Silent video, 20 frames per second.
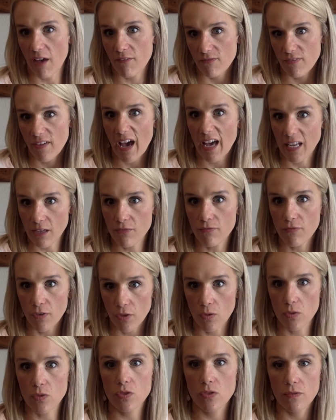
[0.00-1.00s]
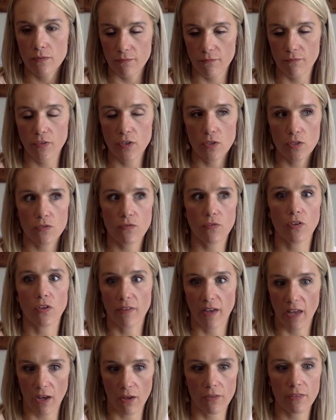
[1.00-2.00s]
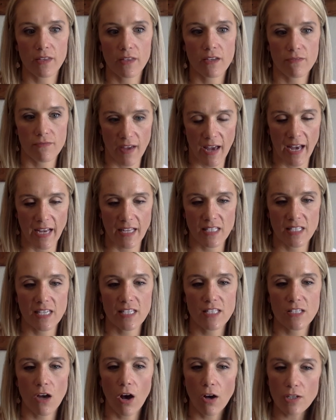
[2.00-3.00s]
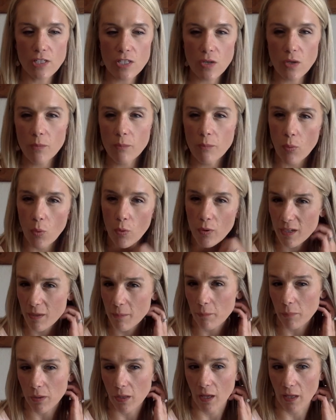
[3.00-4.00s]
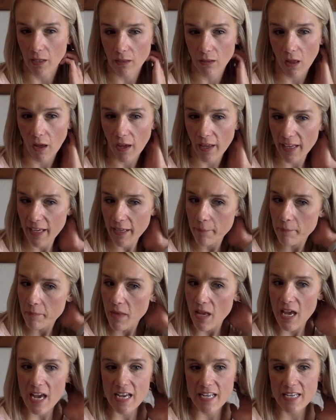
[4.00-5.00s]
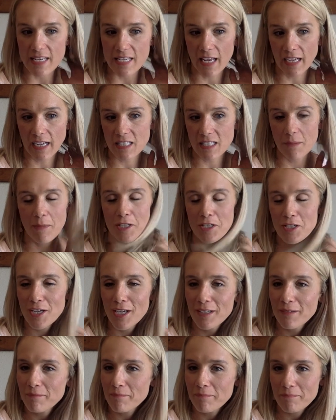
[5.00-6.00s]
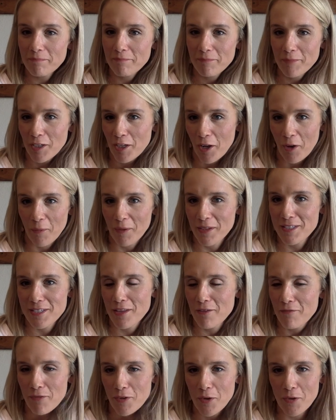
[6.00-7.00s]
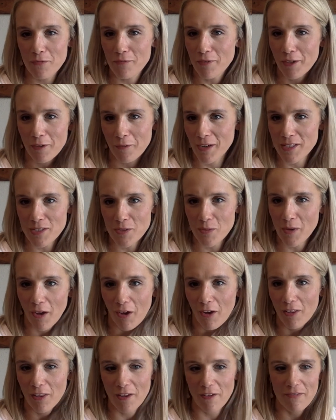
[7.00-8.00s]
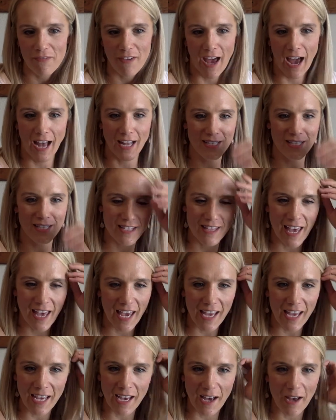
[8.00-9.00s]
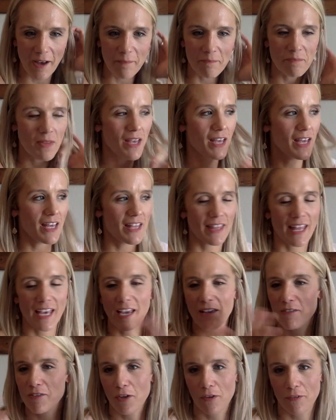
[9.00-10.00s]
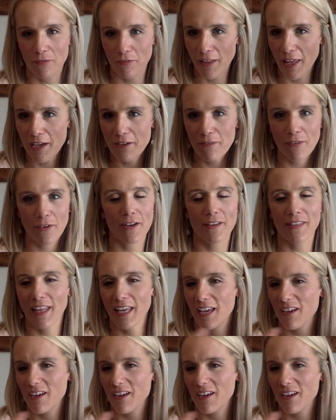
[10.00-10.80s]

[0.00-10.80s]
fatty foods full of healthy fats. It's also important in blood clotting, not to mention it's the food fun reason we all love fats. They give us our flavor and they